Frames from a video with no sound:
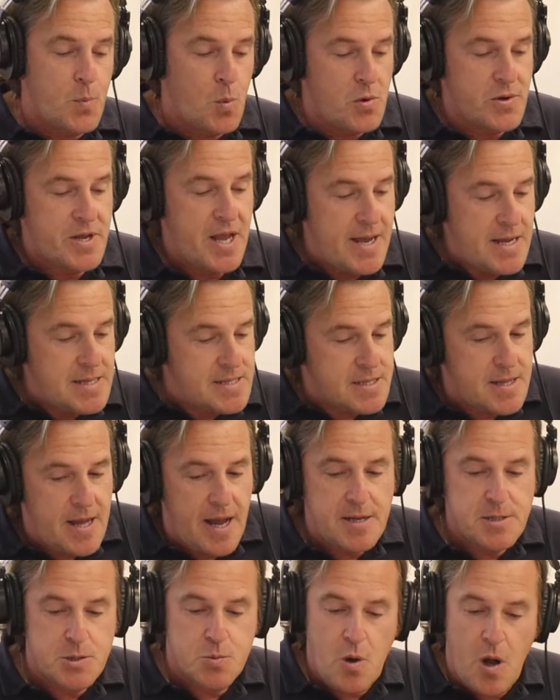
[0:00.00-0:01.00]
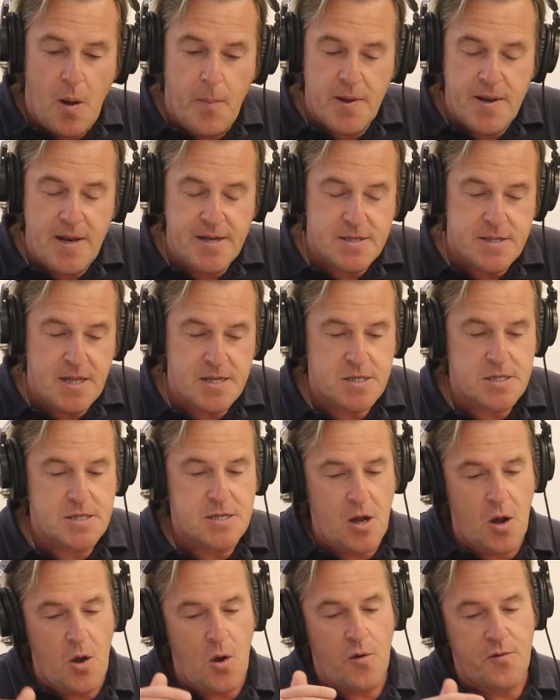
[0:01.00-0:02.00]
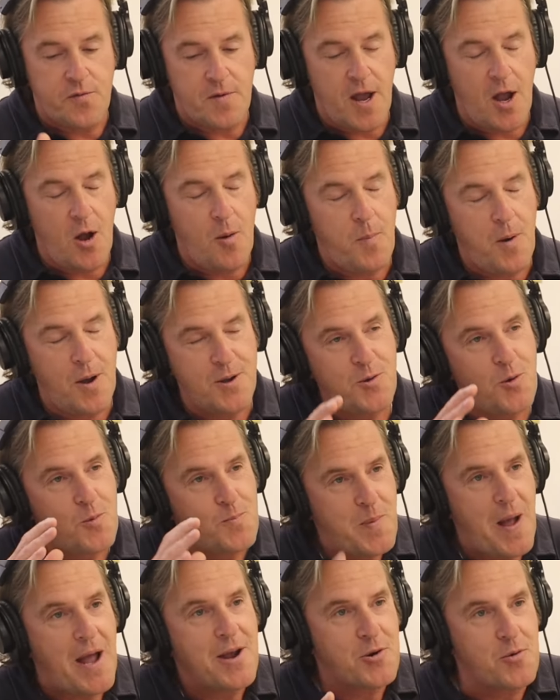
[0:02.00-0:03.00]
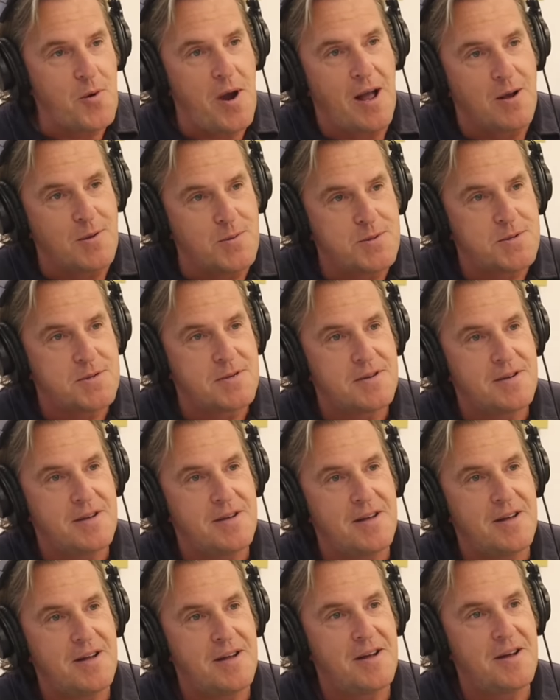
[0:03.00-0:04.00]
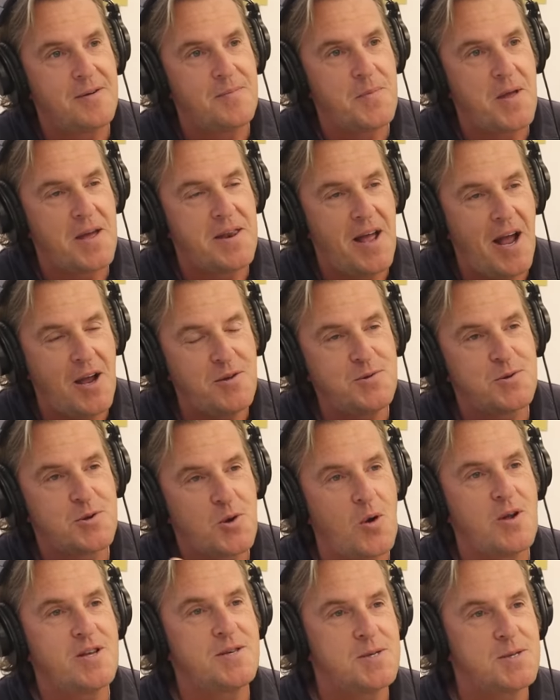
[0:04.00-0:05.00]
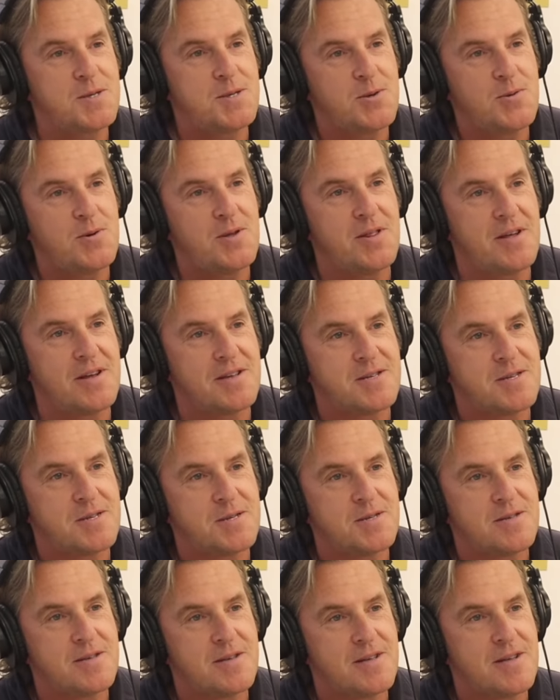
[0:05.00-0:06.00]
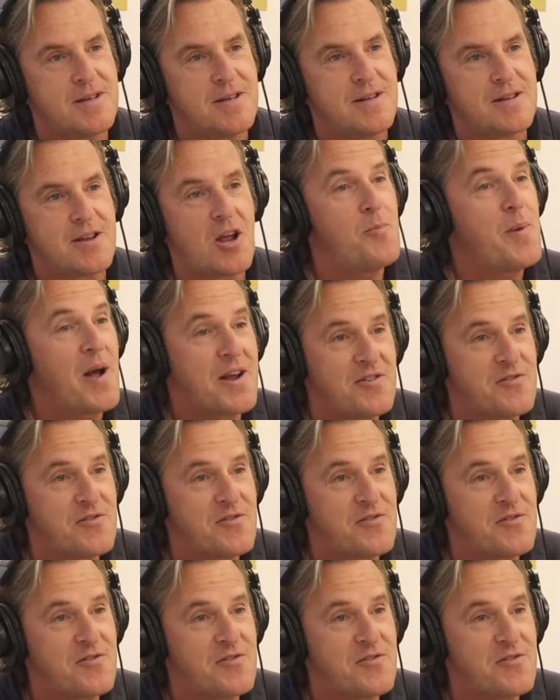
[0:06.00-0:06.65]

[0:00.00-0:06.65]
we'll get into that as well, but let's, let's start off, Cale, by your background um, and how you got into doing this. Go back as